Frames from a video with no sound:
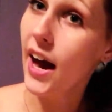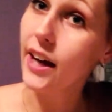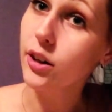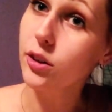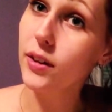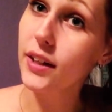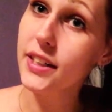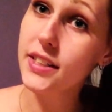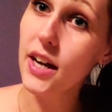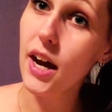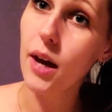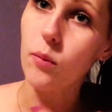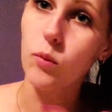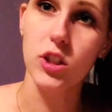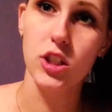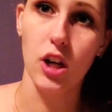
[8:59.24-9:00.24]
had a great
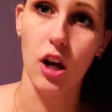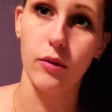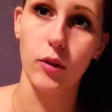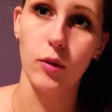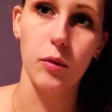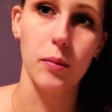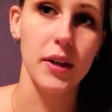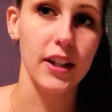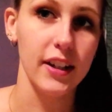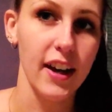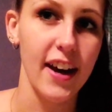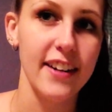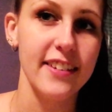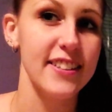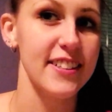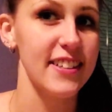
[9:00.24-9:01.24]
time, went to coffee with me
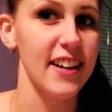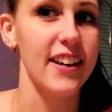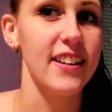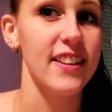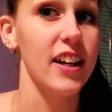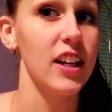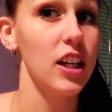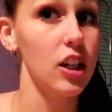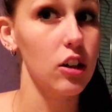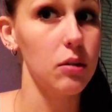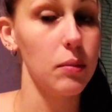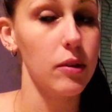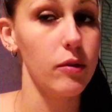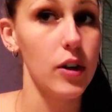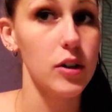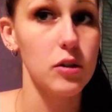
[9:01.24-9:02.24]
again, decided that he couldn't
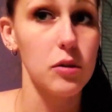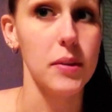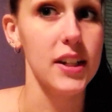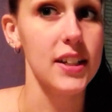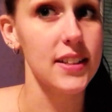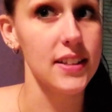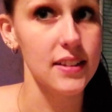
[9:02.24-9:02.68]
be friends with me because